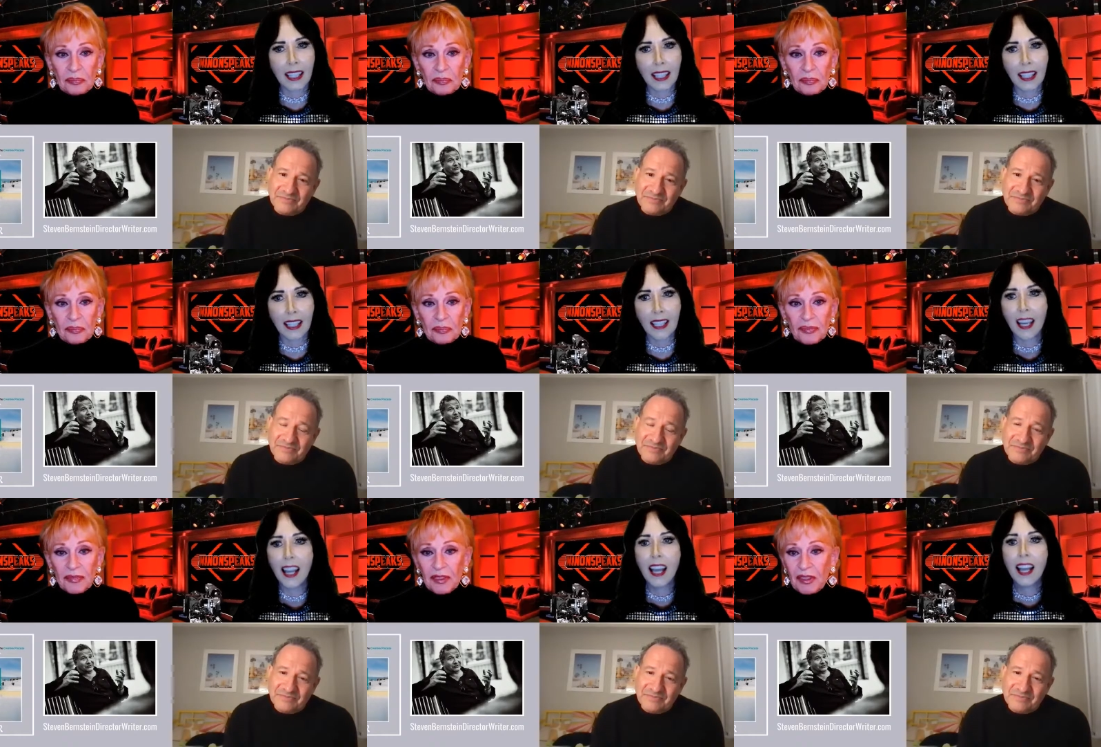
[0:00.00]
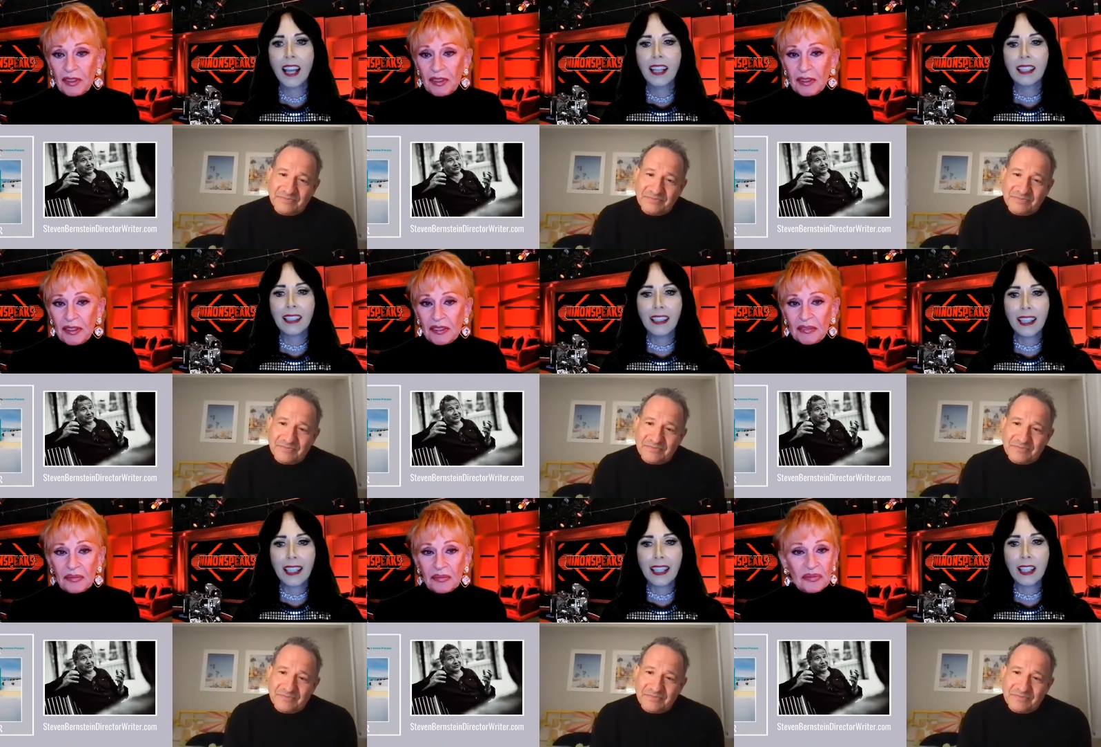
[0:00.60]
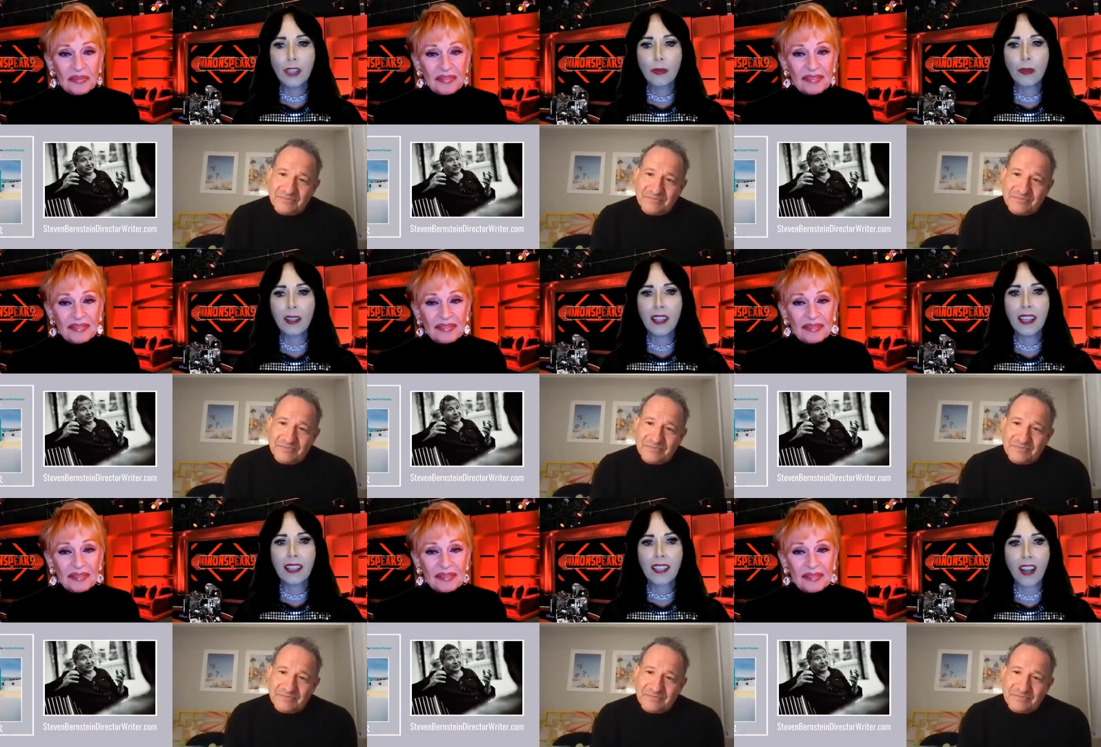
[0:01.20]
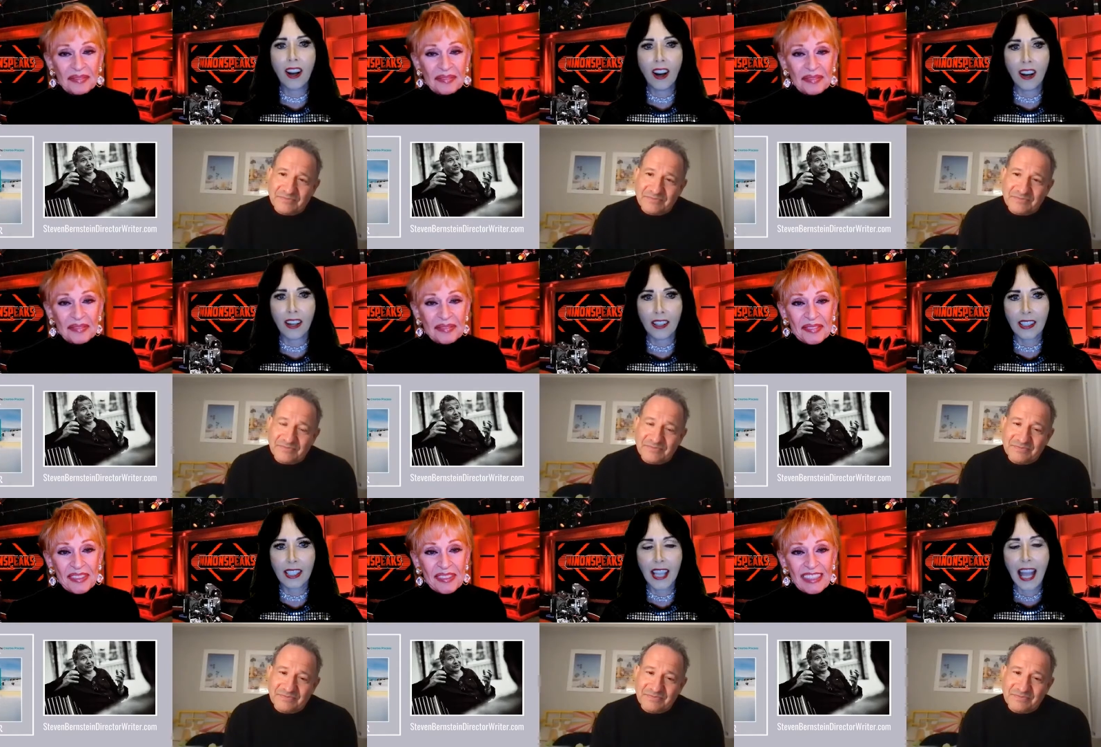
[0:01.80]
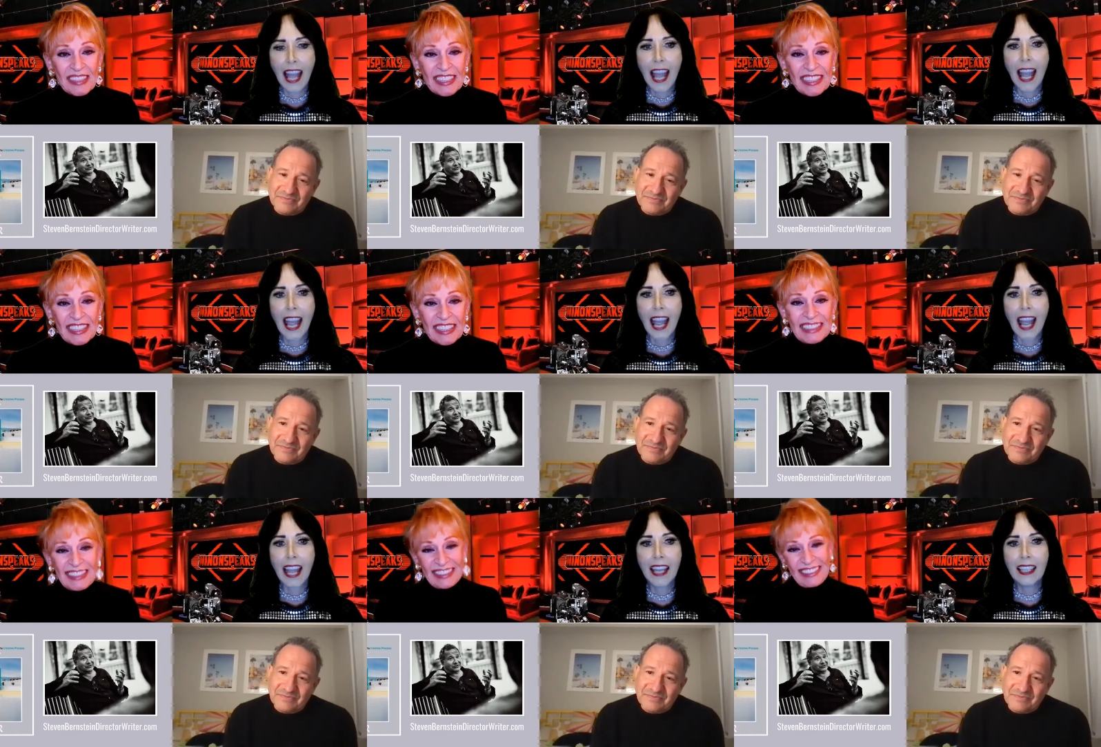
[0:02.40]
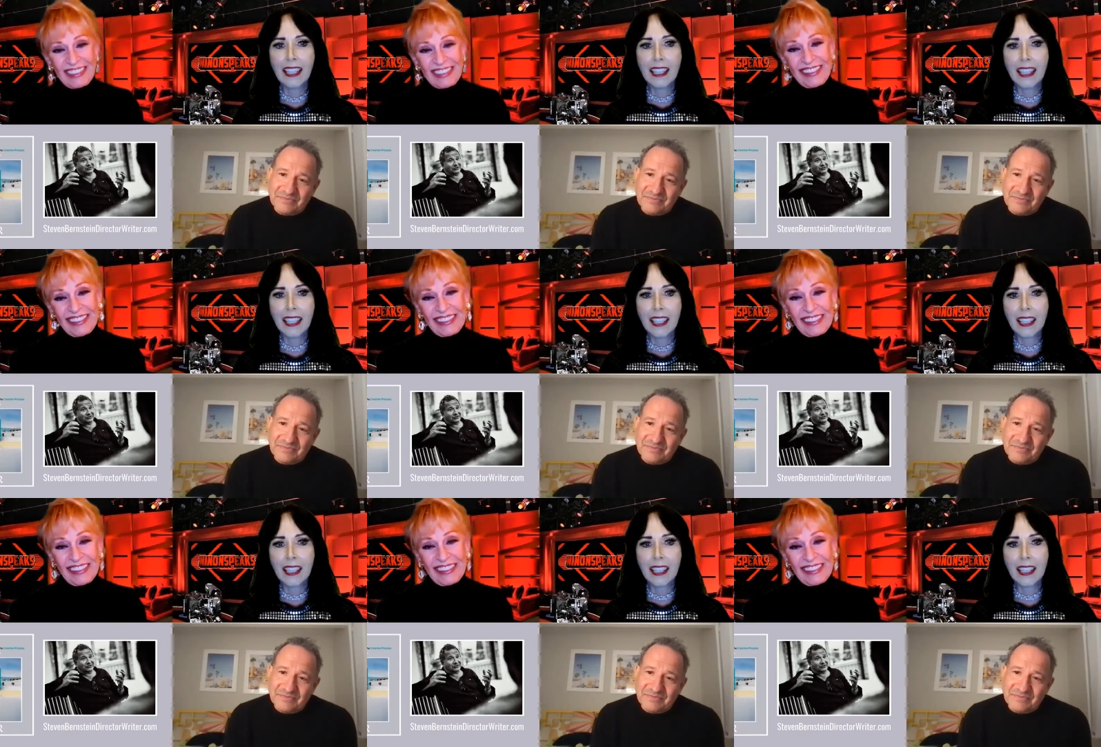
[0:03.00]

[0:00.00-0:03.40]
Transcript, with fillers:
Speaker 1: he leads with his heart, and yeah.